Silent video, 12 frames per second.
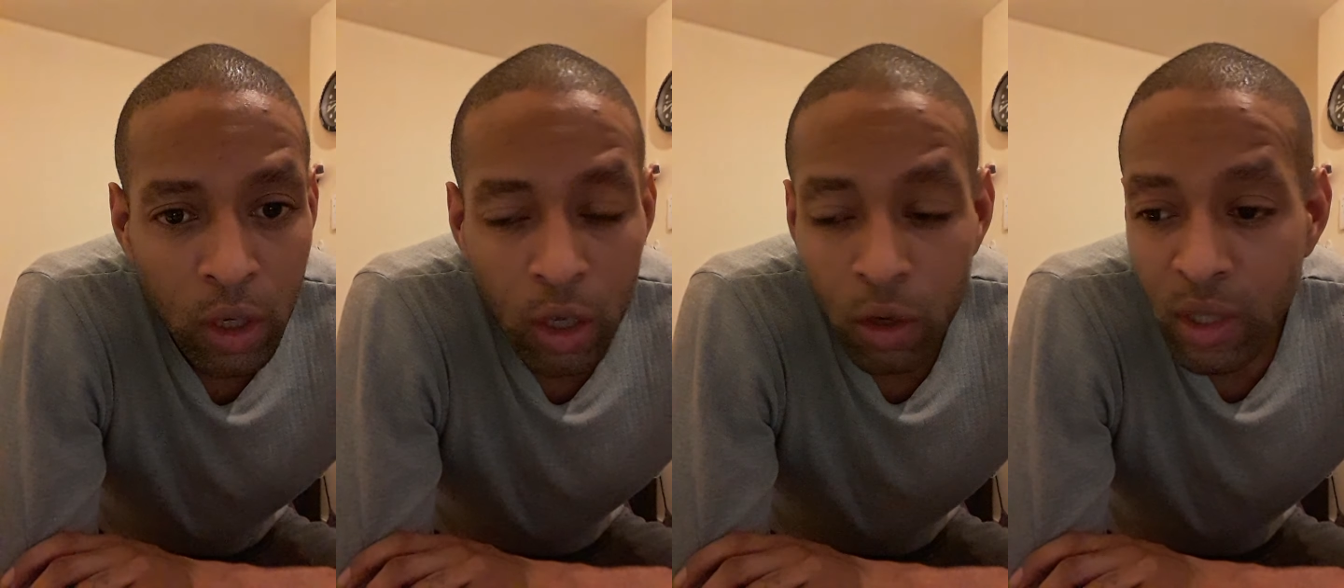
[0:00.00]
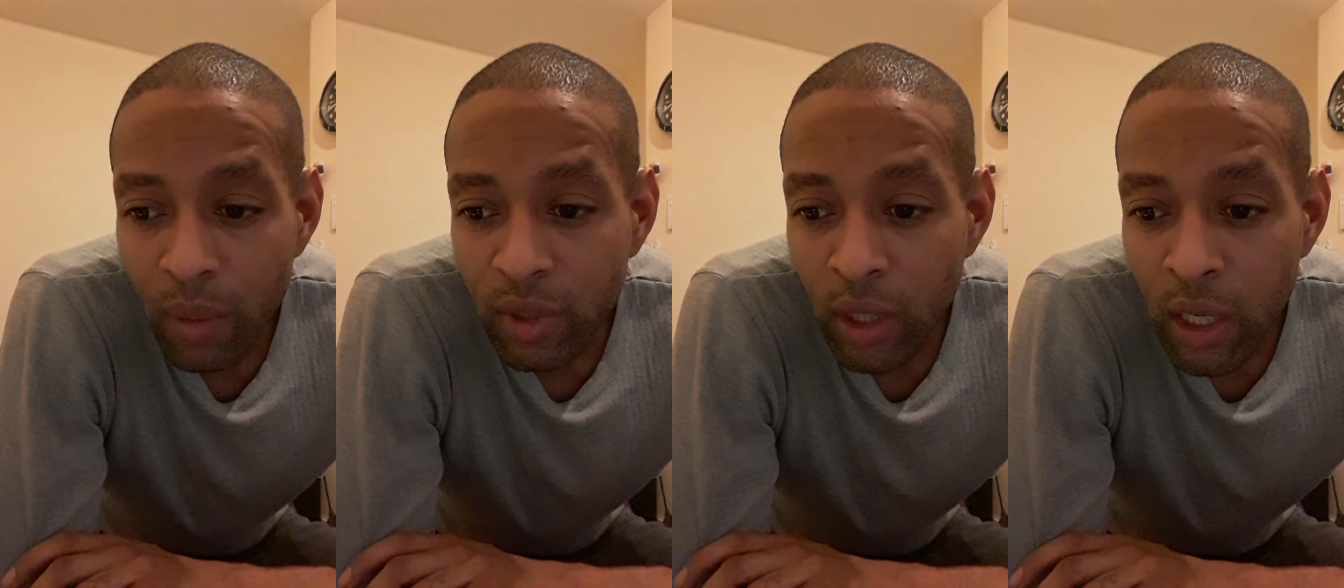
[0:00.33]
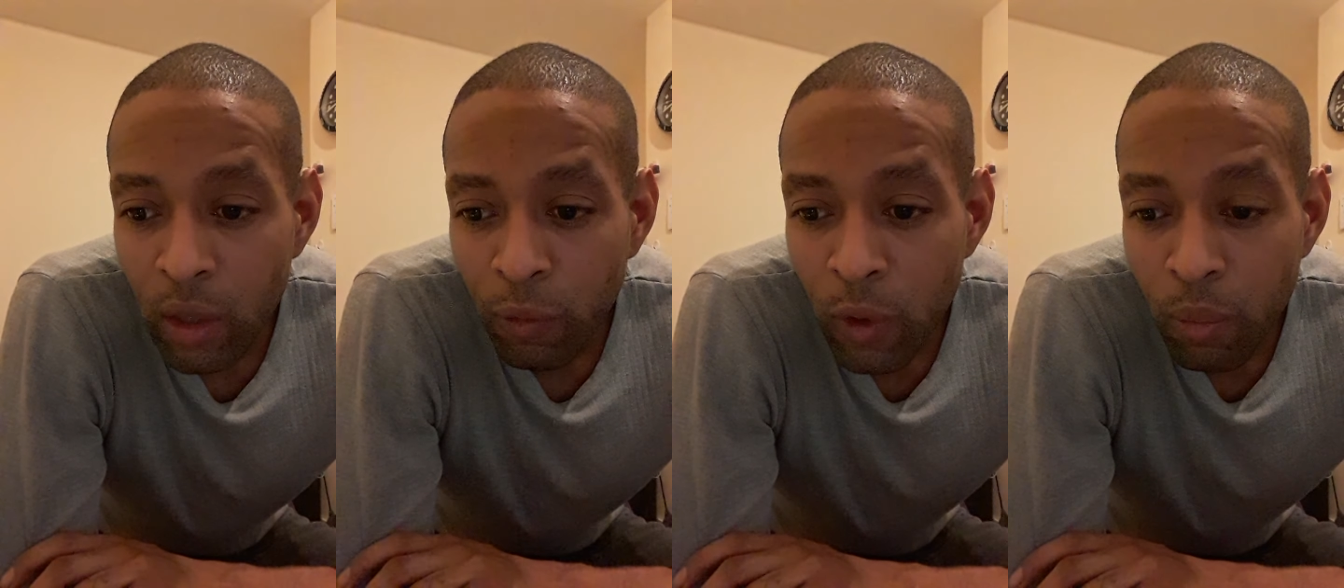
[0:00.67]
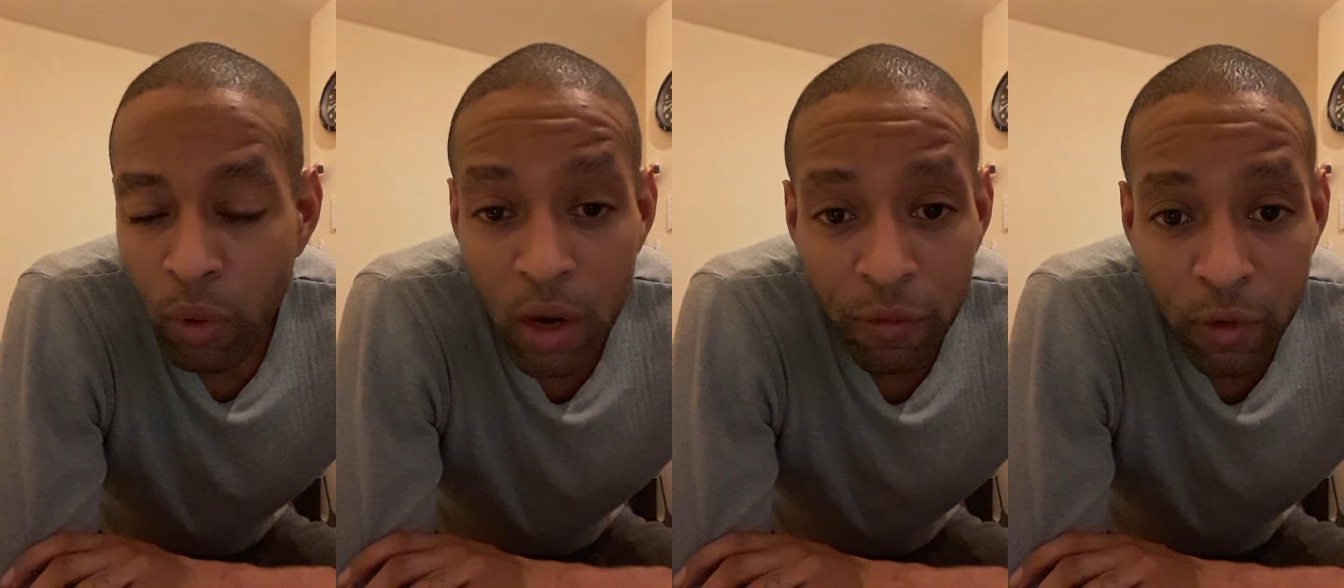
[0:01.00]
because I'm saying if we
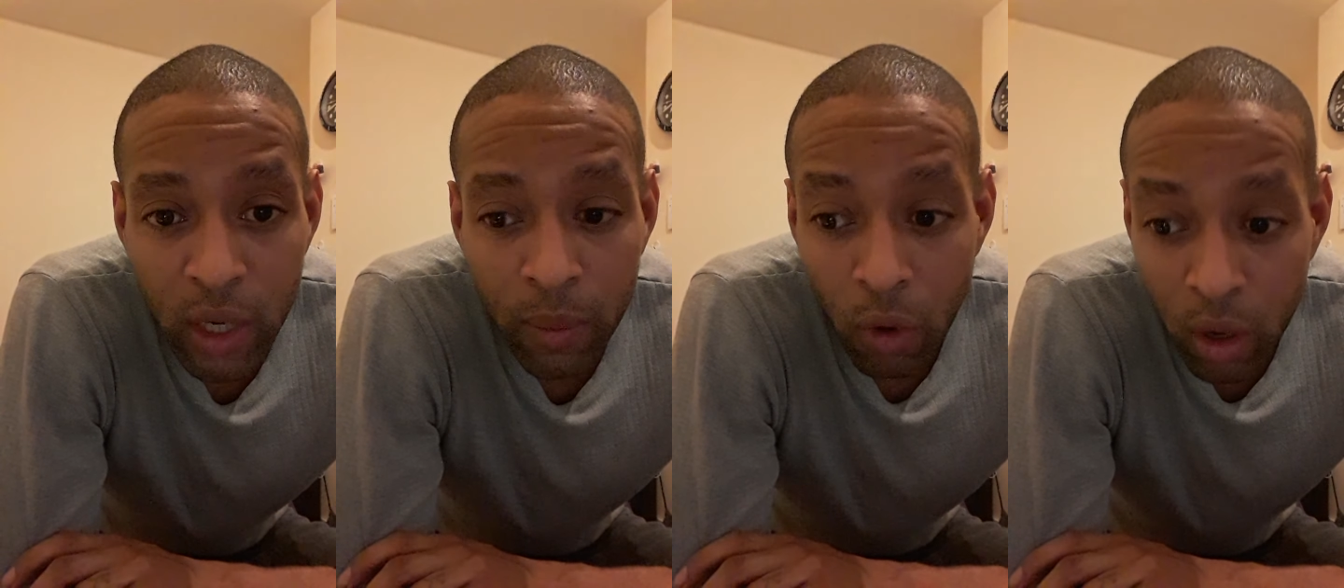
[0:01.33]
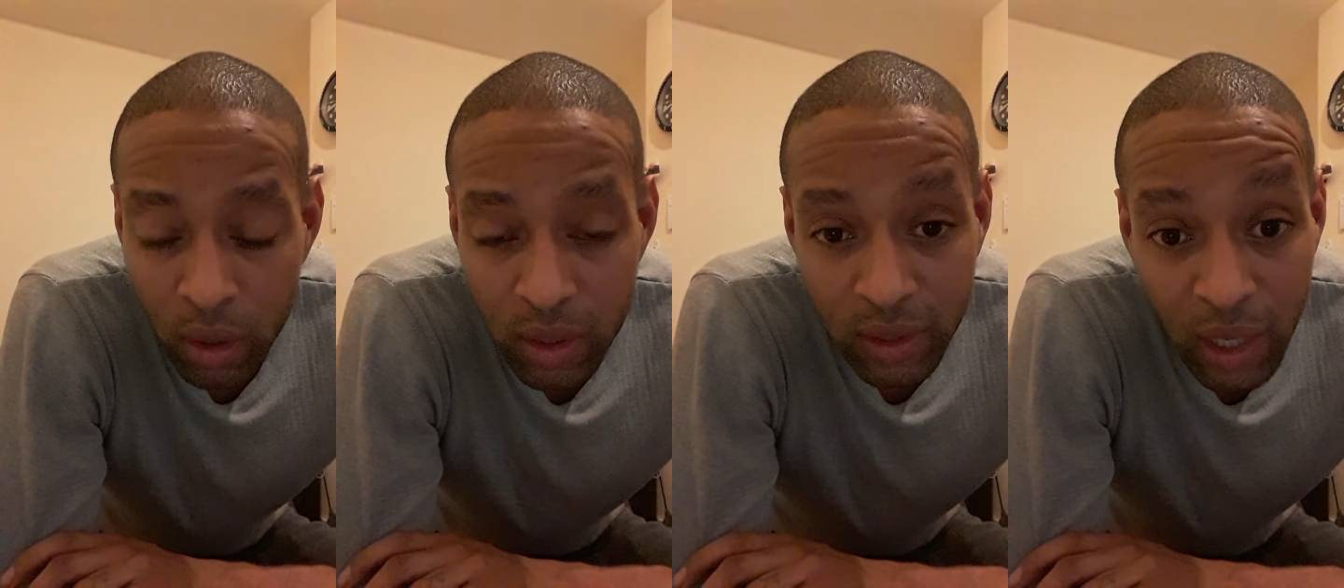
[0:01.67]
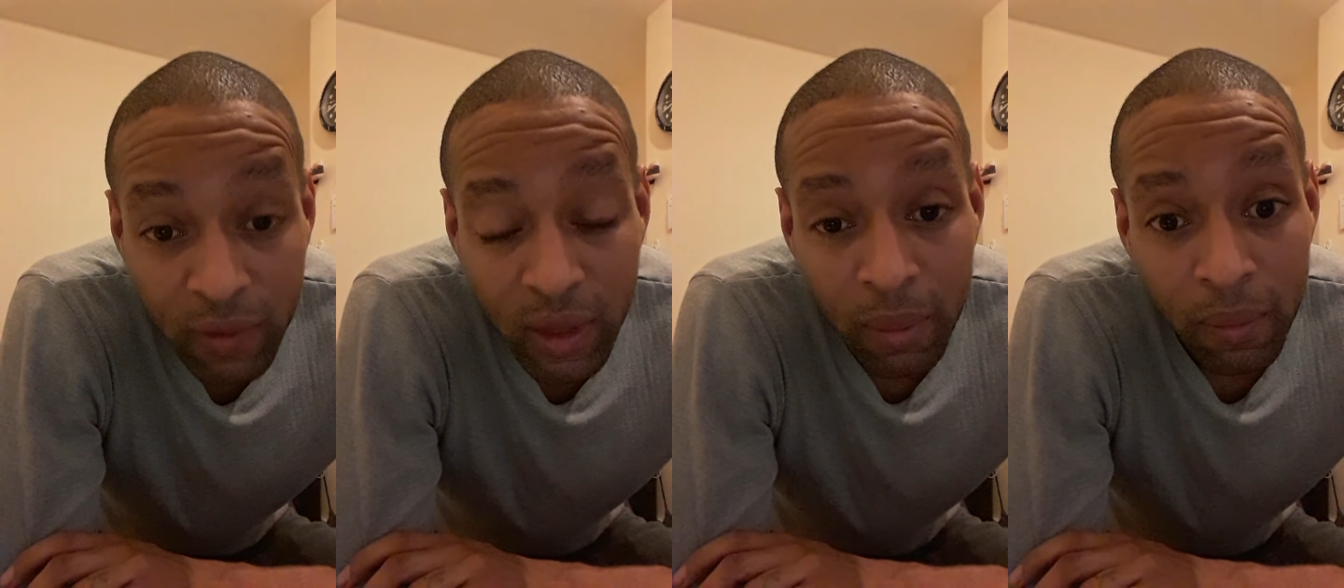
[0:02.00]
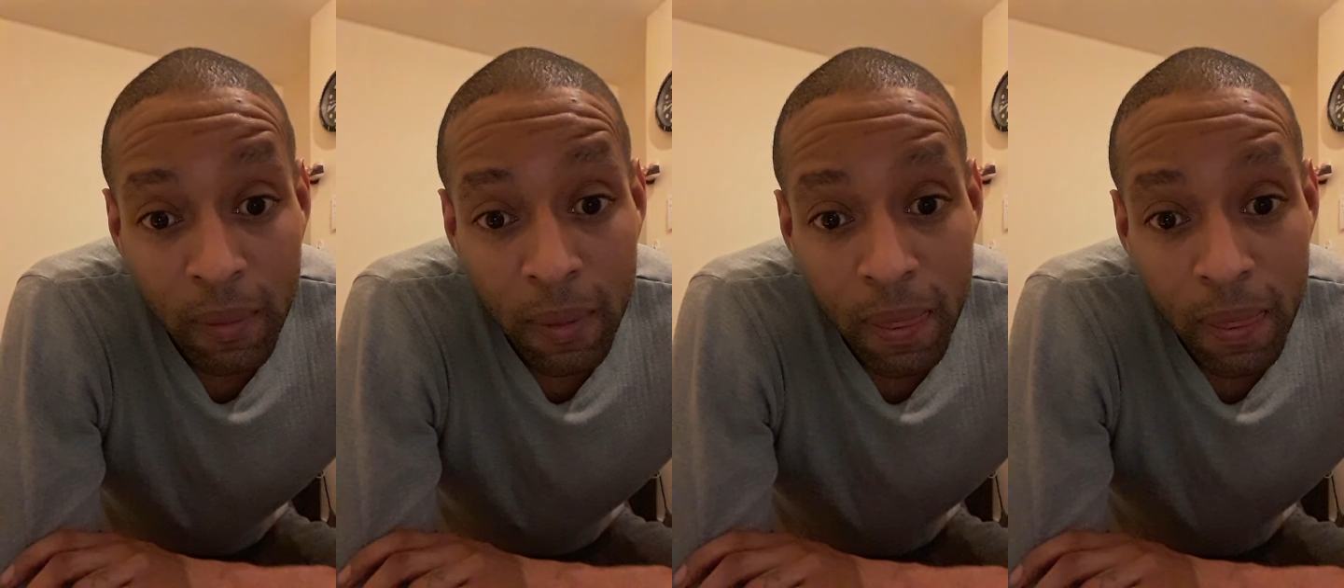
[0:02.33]
pray for them, God can save them.